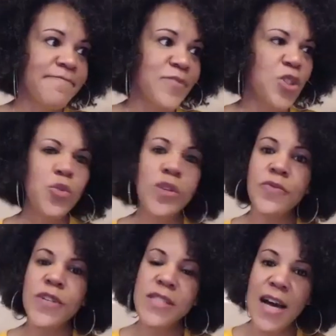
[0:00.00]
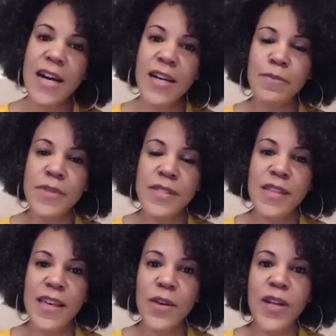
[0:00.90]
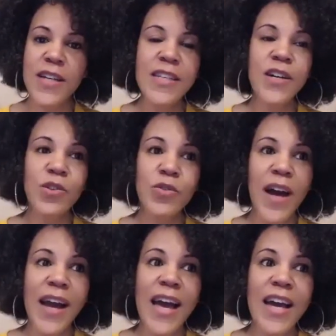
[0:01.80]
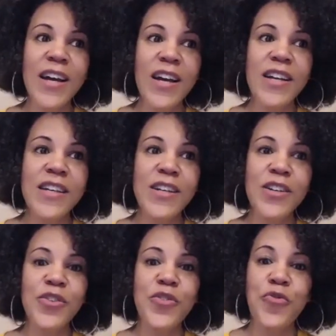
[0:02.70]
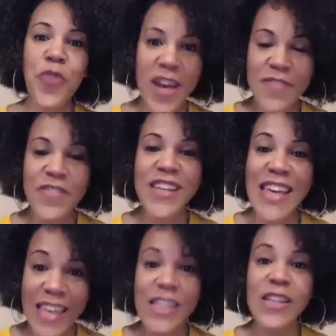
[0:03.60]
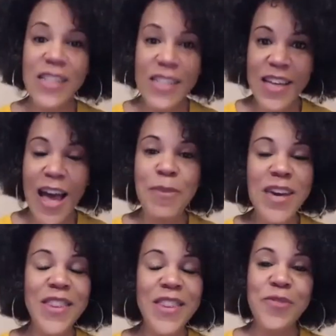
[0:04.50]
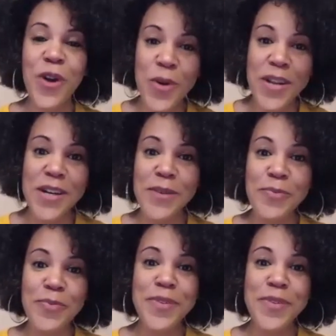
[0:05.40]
two or three times, and when I tell you I got gravely ill. I mean, throwing up.